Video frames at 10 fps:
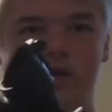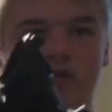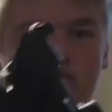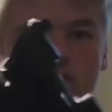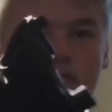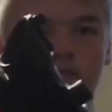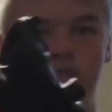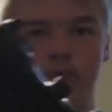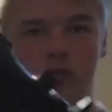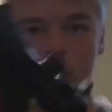do
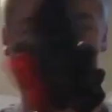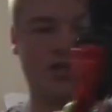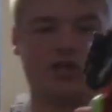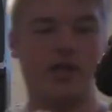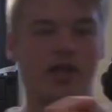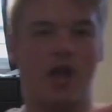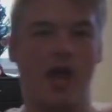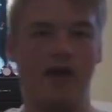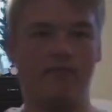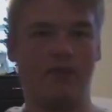is I like to
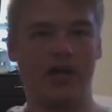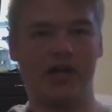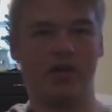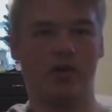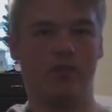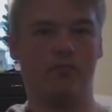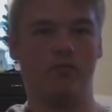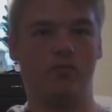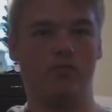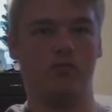have my
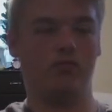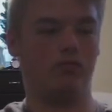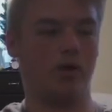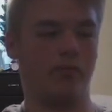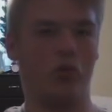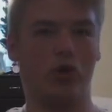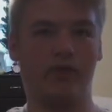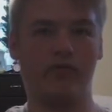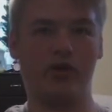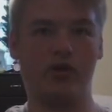my pointer
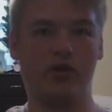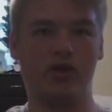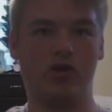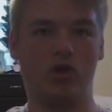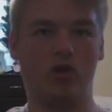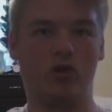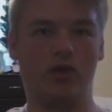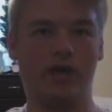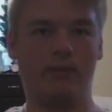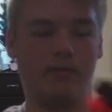finger in the hole and
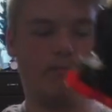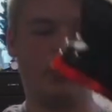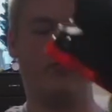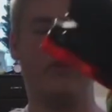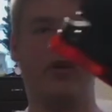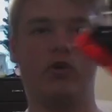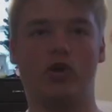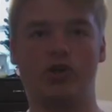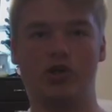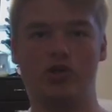my middle finger on
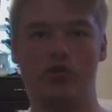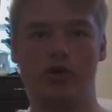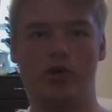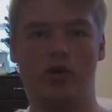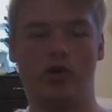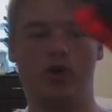the trigger on the